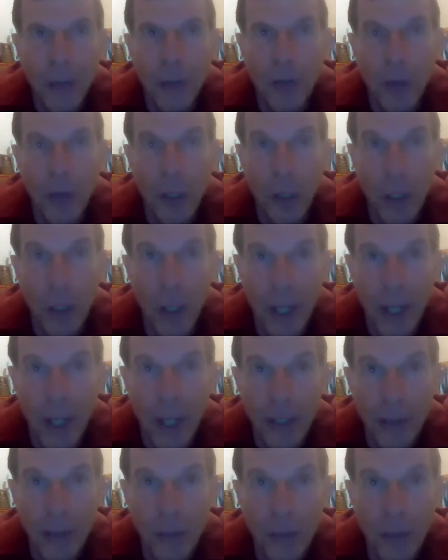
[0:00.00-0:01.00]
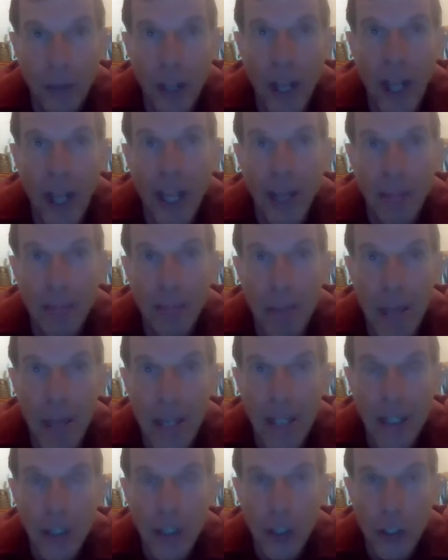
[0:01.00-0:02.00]
of our clients and
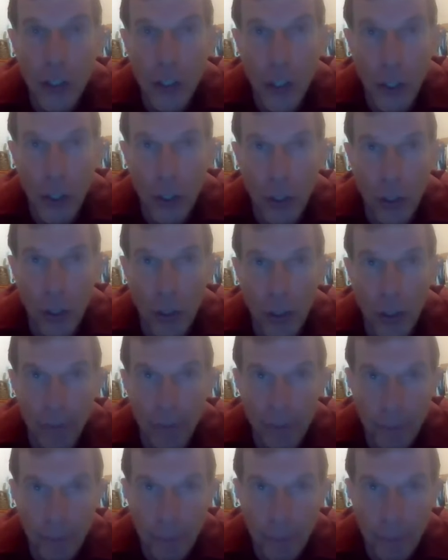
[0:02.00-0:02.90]
making sure